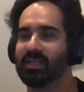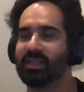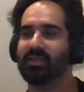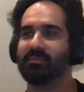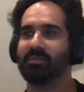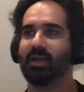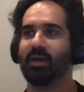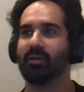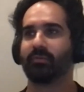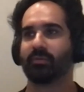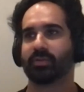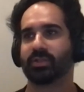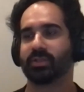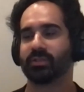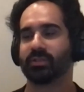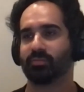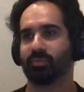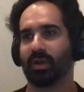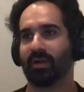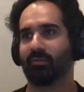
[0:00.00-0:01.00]
email
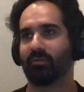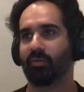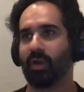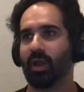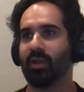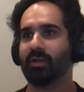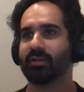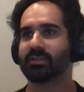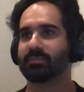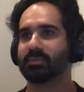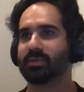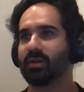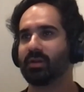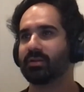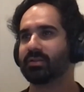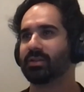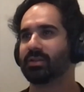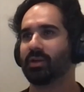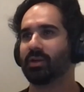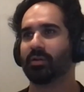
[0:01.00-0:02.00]
versus whatever else? I'm
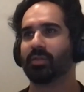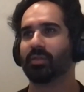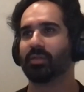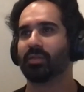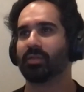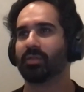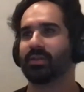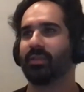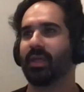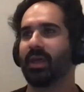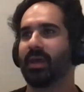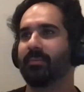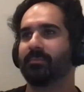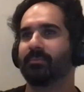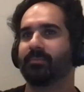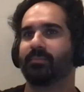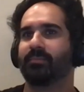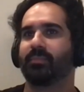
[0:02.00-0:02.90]
curious your thoughts on that.